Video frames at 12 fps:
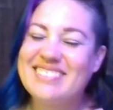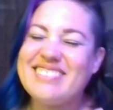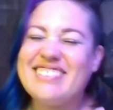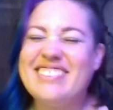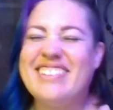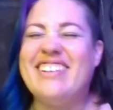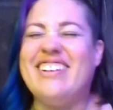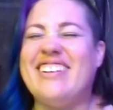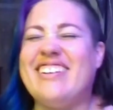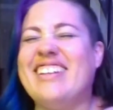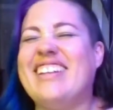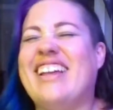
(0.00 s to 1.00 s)
Oh,
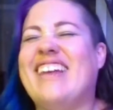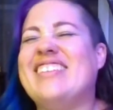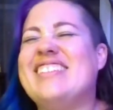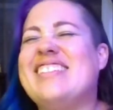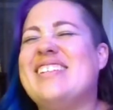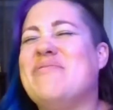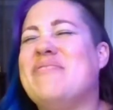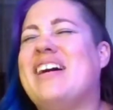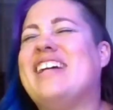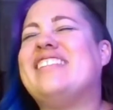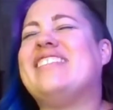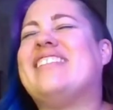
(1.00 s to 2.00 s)
I love it so
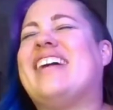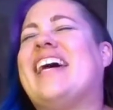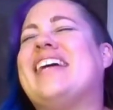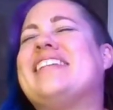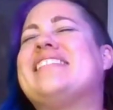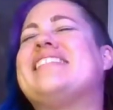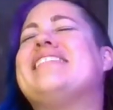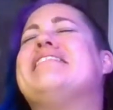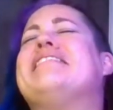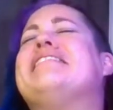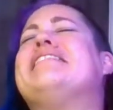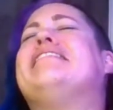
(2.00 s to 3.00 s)
much, you guys.
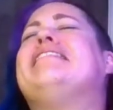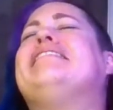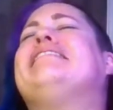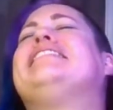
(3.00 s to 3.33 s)
It's